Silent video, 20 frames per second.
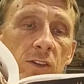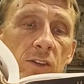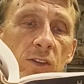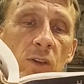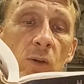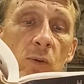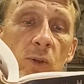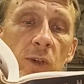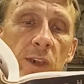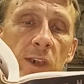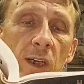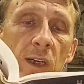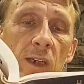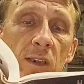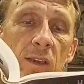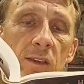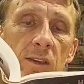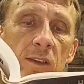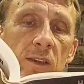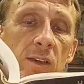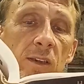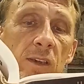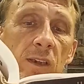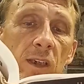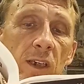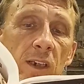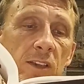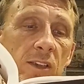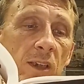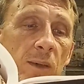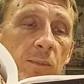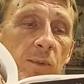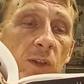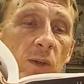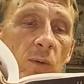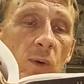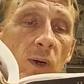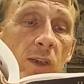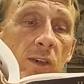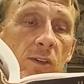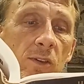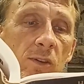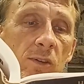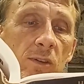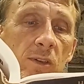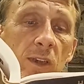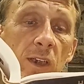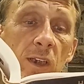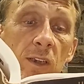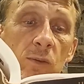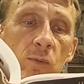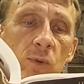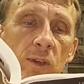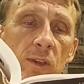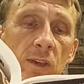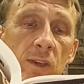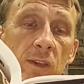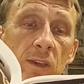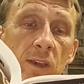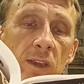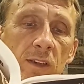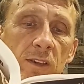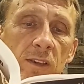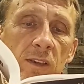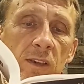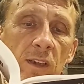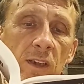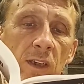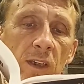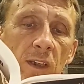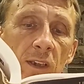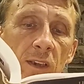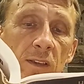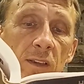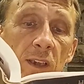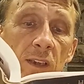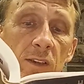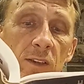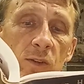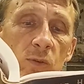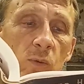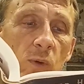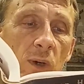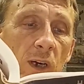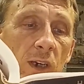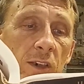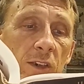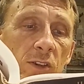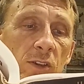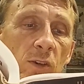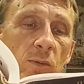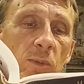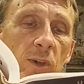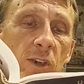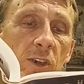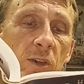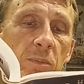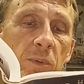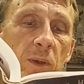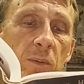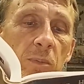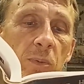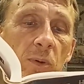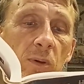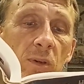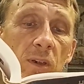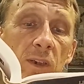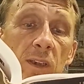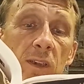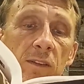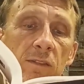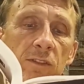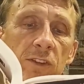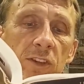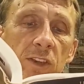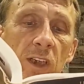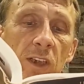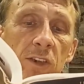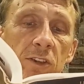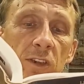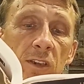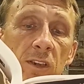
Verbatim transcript: is no reality except the one contained within us. That is why so many people live such